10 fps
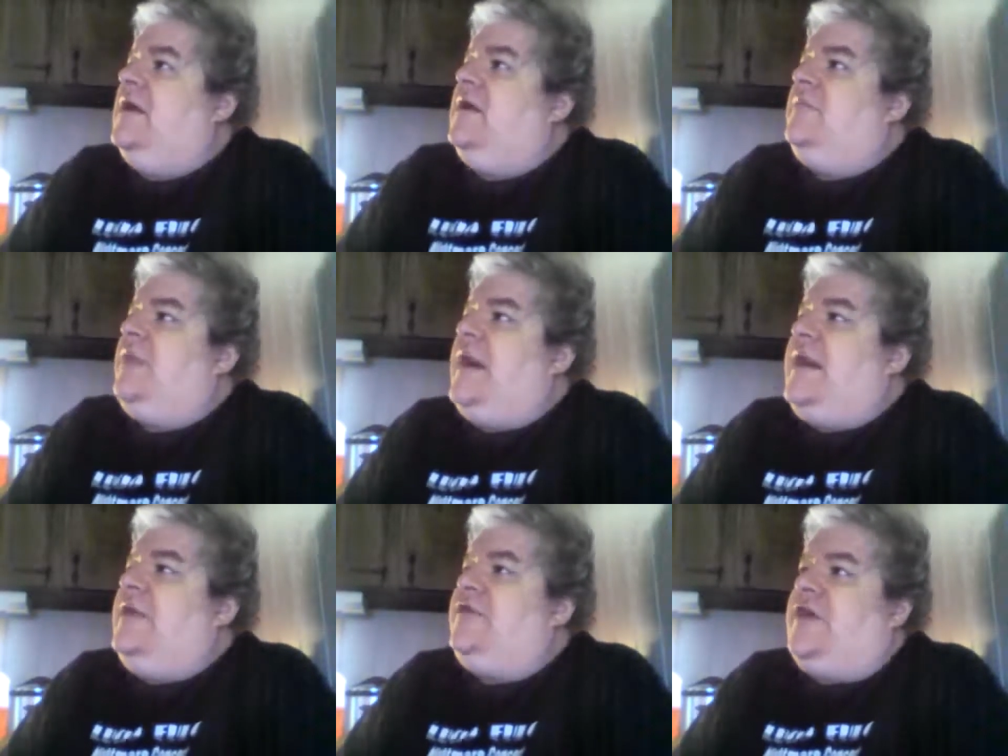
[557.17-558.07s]

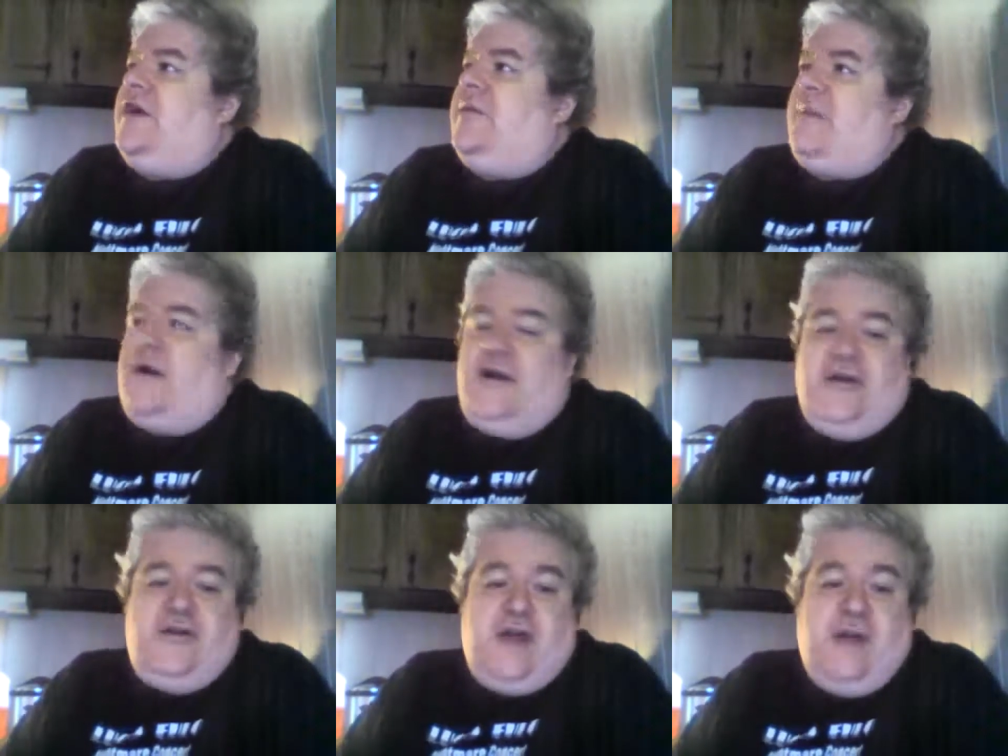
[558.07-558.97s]
Brandy and Jared Married
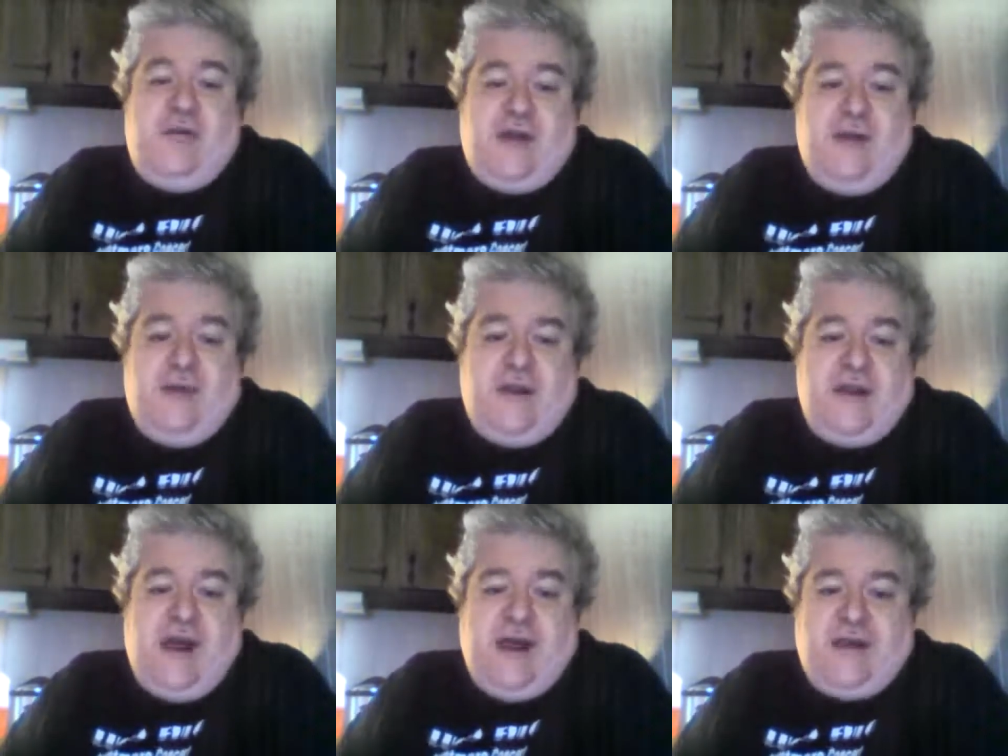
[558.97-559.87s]
to the Job, which I really
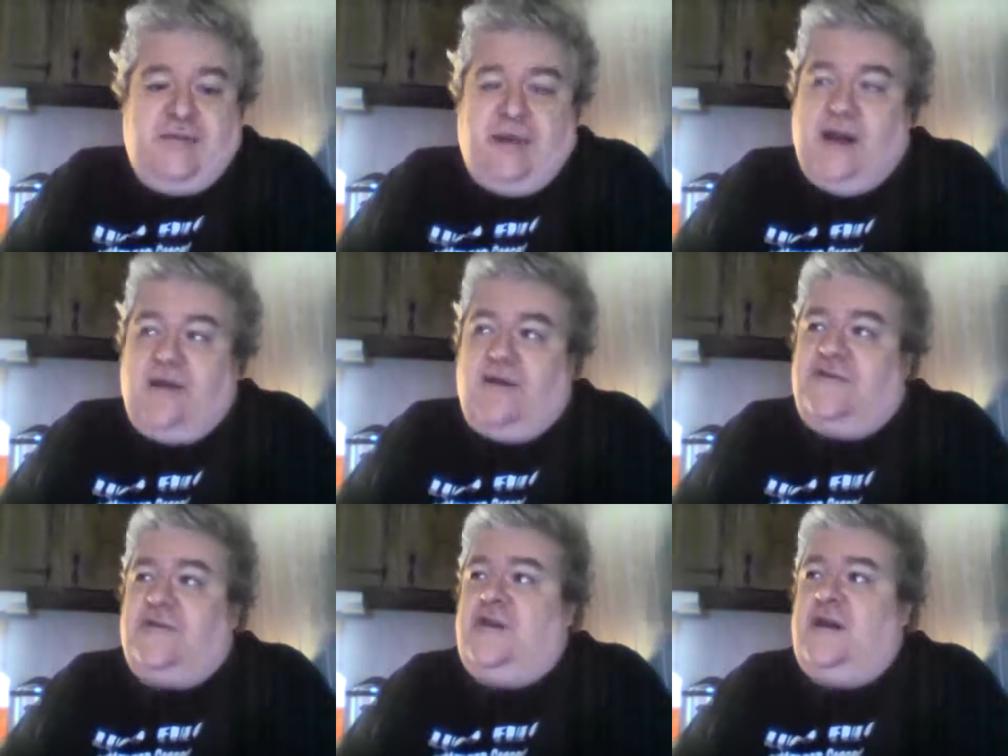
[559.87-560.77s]
liked, but I don't know if
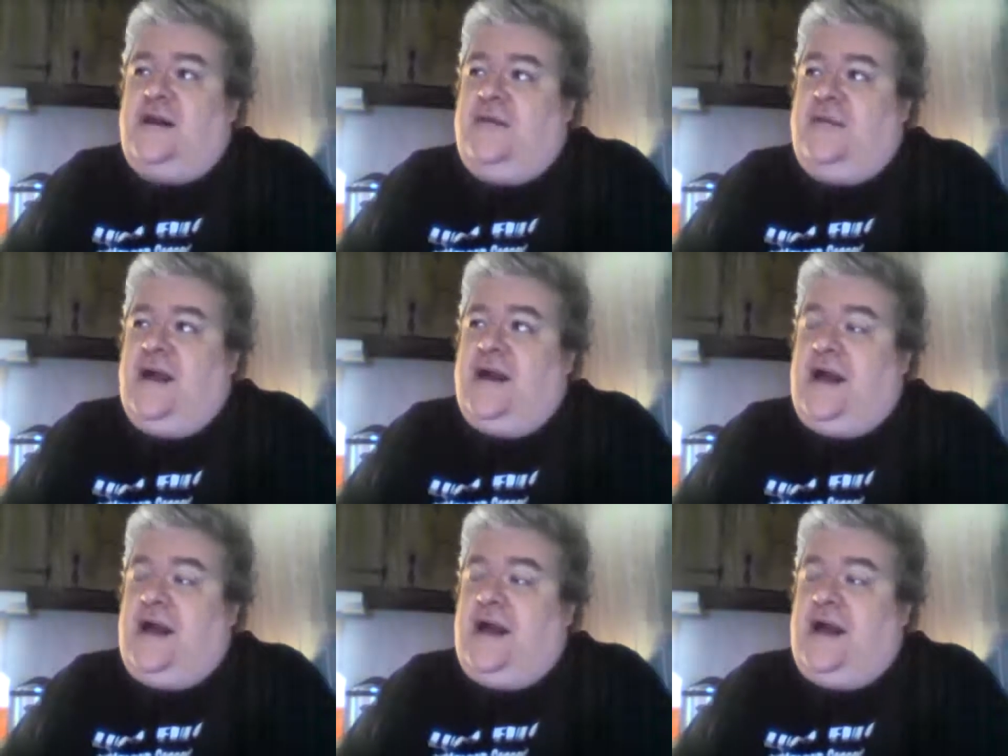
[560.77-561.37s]
it's going to come back.